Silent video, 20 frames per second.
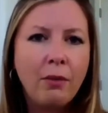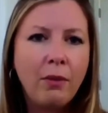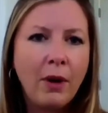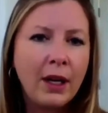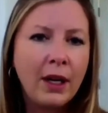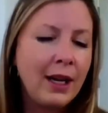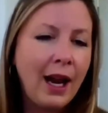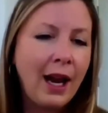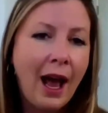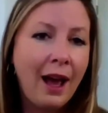So
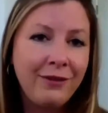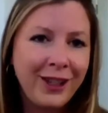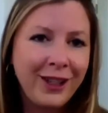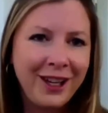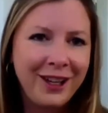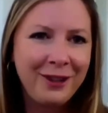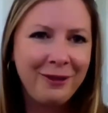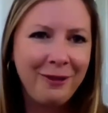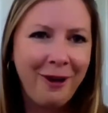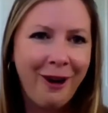what an
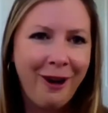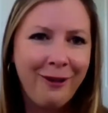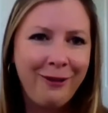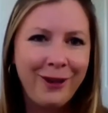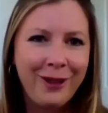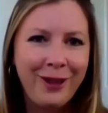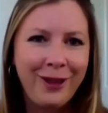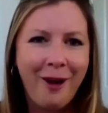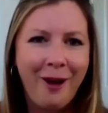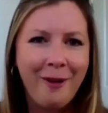advocate you are
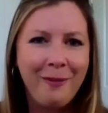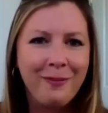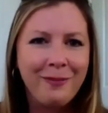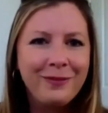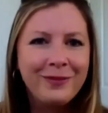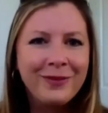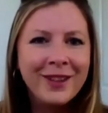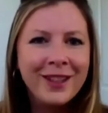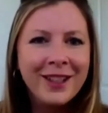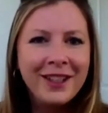for them.
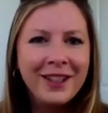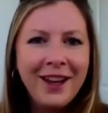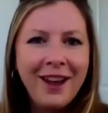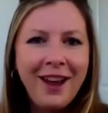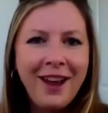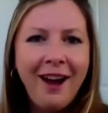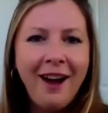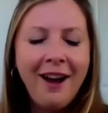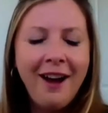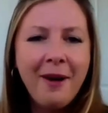
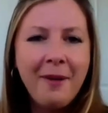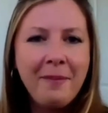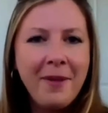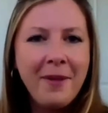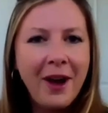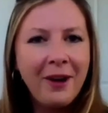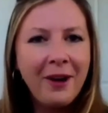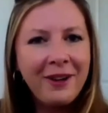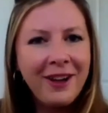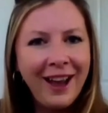
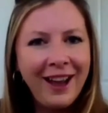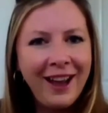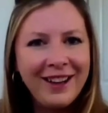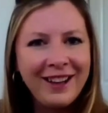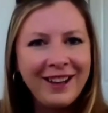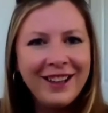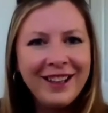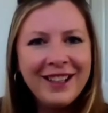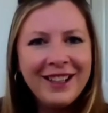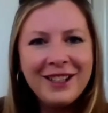
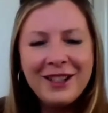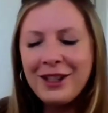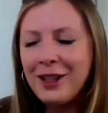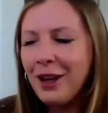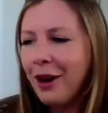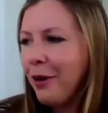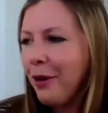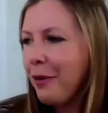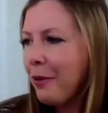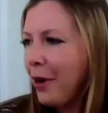Okay,
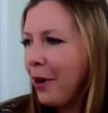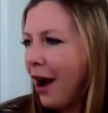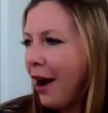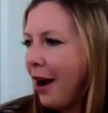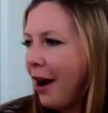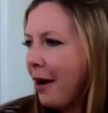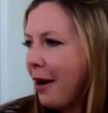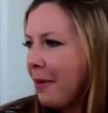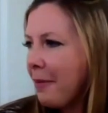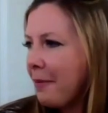so
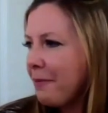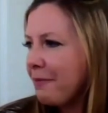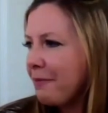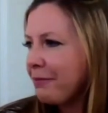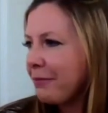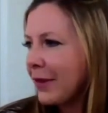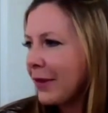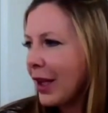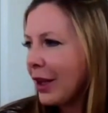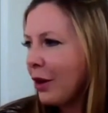
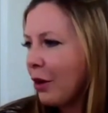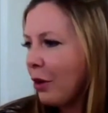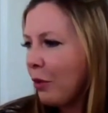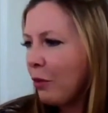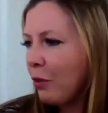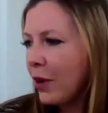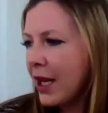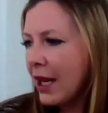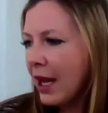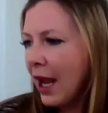
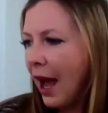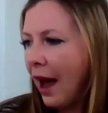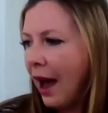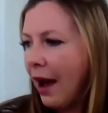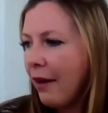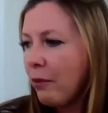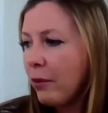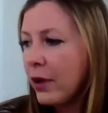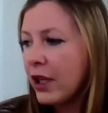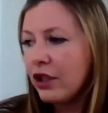we
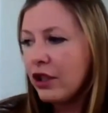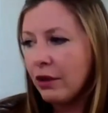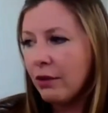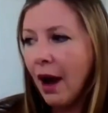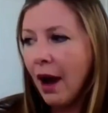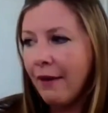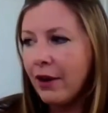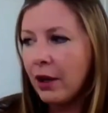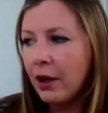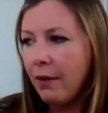do
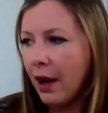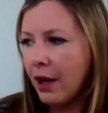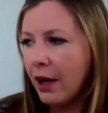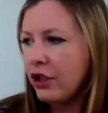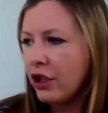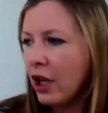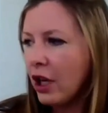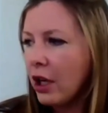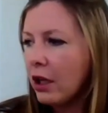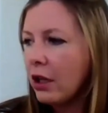have a
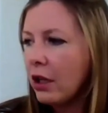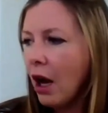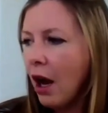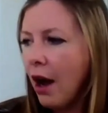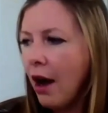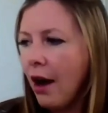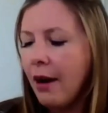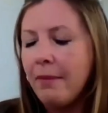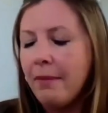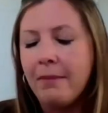question,
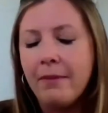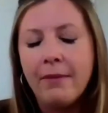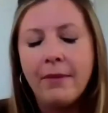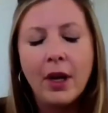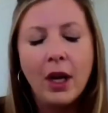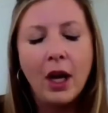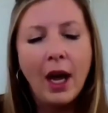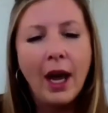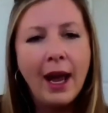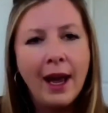
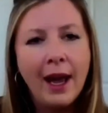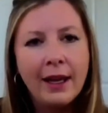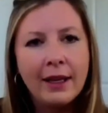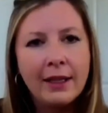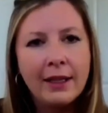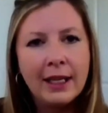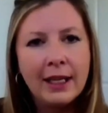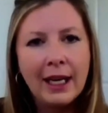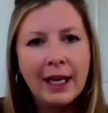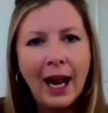
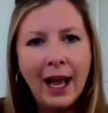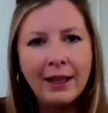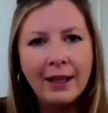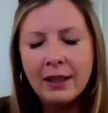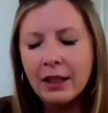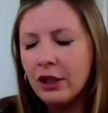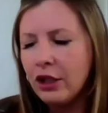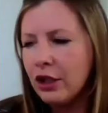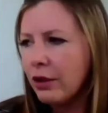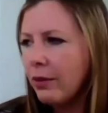and it
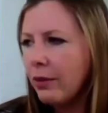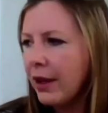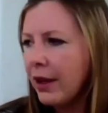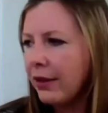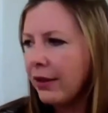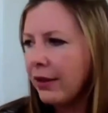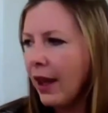has to do